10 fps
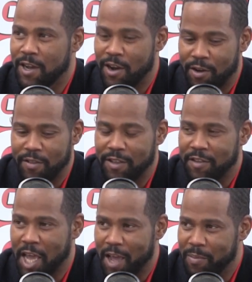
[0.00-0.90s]
on
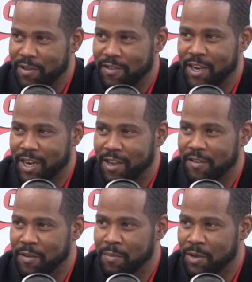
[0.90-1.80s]
this campus and in
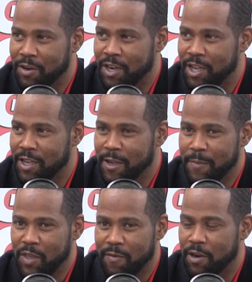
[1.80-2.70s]
this community,
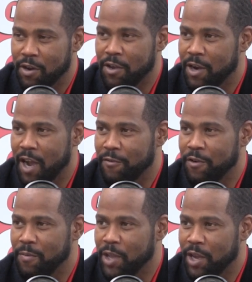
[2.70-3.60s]
even though you're not
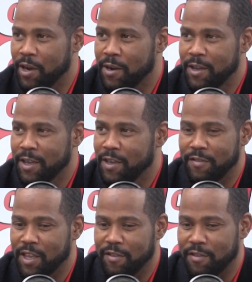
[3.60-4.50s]
from here,
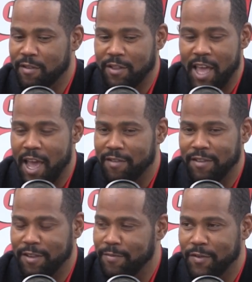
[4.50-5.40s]
has
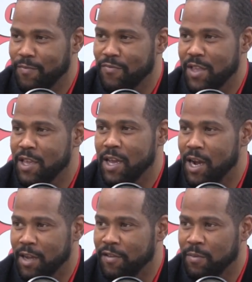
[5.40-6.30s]
lasted
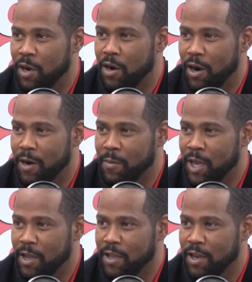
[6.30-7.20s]
eons in my heart,
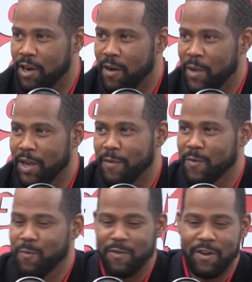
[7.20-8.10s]
man. You know, I
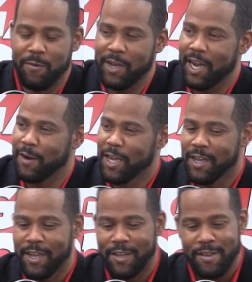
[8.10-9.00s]
mean, you know, we got
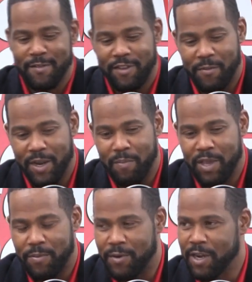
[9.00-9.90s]
so many
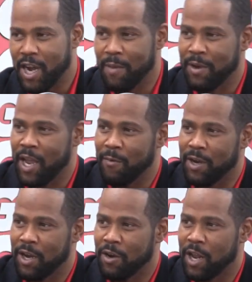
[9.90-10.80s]
people in common that
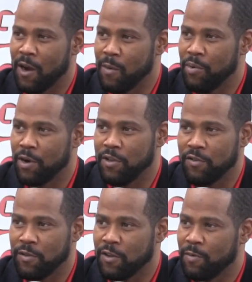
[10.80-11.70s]
we know that are important
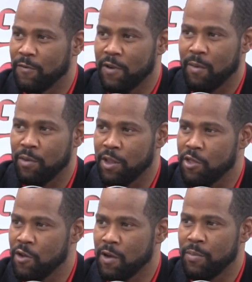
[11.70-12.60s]
to us. My frat brother, Joey